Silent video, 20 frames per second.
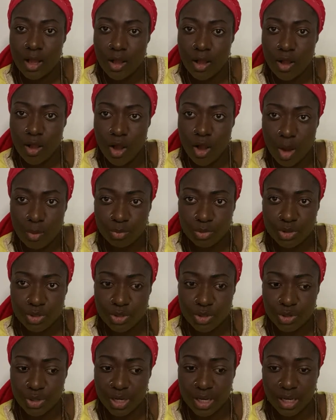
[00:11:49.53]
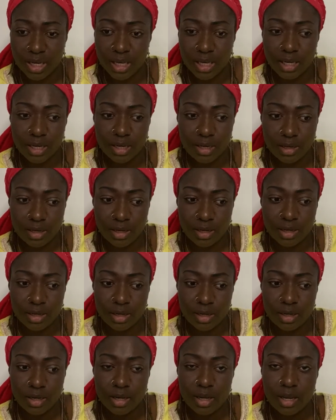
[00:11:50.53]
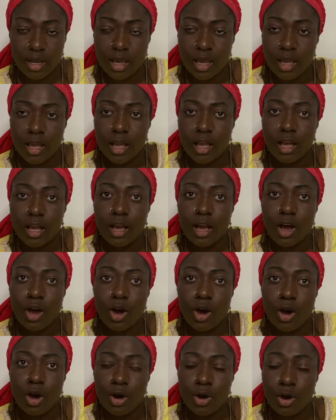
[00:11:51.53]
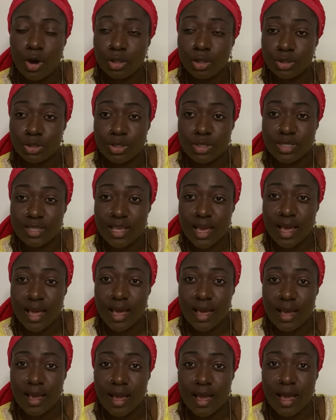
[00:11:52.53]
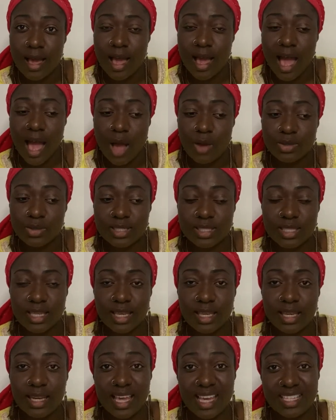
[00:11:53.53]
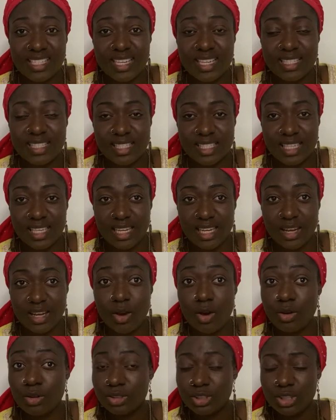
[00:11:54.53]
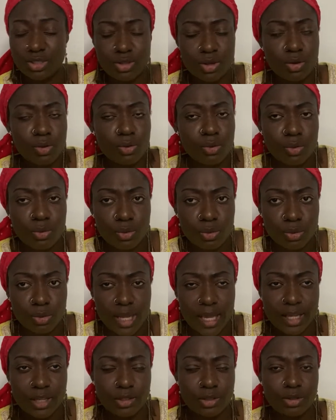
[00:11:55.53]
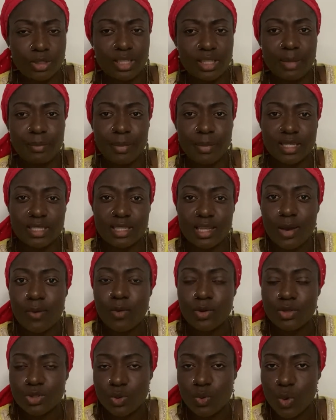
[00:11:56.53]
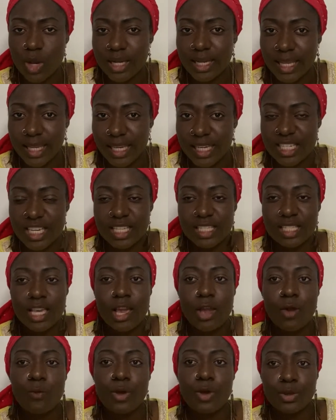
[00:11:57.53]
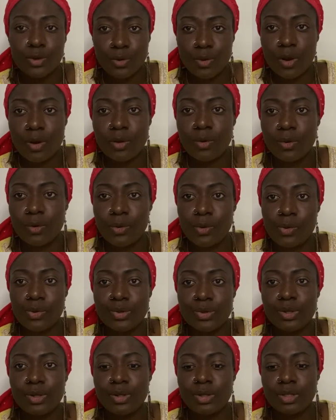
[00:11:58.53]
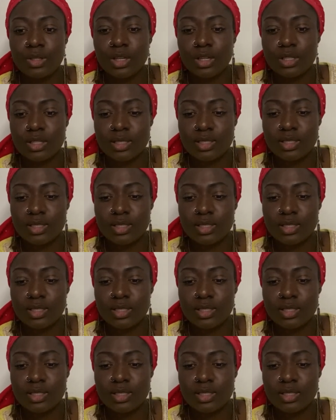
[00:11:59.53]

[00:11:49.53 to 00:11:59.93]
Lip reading: Gumtree, all those housing agents just on Google. Like, you don't need a personal one-to-one agent. When you go on Google, just